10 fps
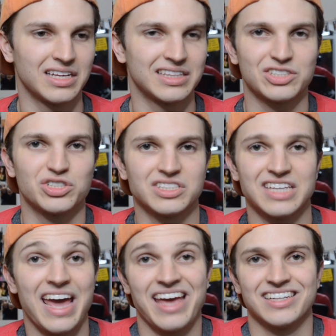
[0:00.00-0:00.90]
That just
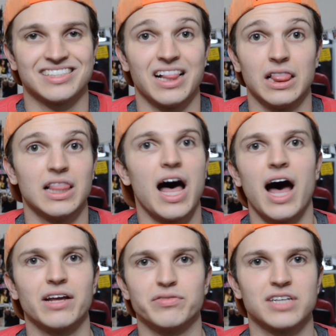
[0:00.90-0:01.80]
takes a
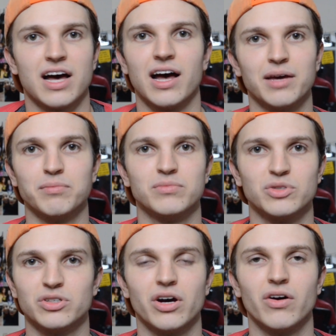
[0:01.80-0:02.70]
lot of time,
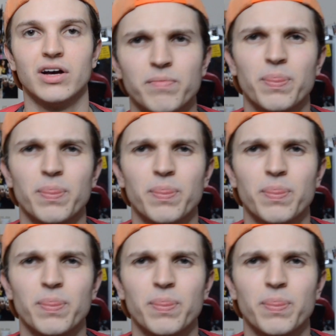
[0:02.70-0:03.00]
you know.